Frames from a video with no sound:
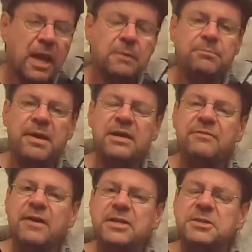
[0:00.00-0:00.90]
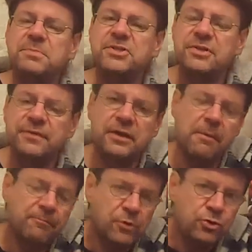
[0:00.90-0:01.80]
and very, very
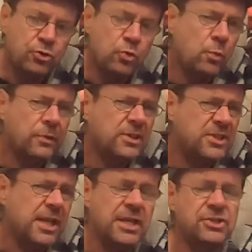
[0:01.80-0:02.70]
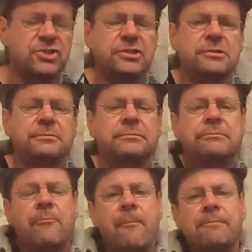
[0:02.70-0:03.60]
specific. You will taste
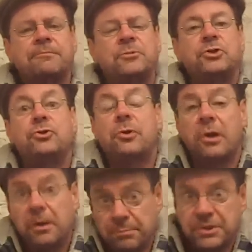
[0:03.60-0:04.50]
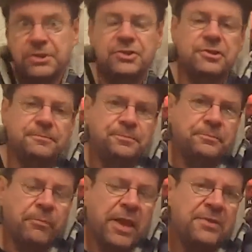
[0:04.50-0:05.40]
eucalyptus
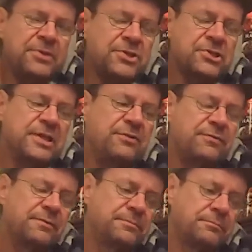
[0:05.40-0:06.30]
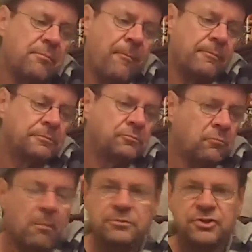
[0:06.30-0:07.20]
in this leaf,
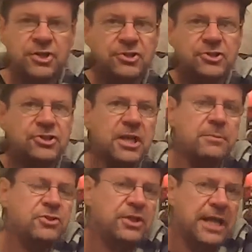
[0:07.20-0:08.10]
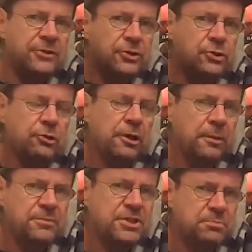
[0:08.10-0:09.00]
just the same as you get in the
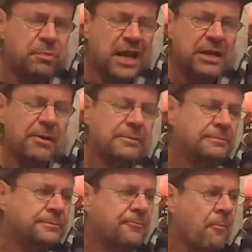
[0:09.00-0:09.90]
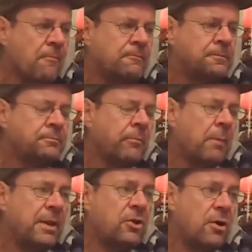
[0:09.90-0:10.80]
eucalyptus plant,
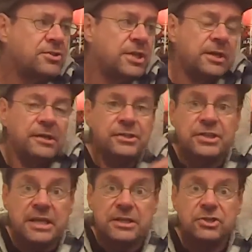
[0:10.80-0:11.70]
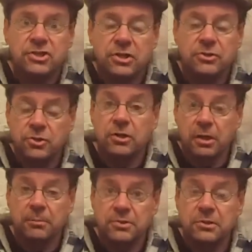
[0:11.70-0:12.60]
because it contains
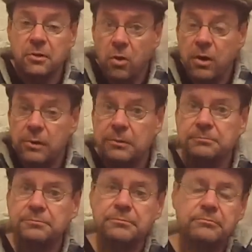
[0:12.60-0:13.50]
eucalyptal oil.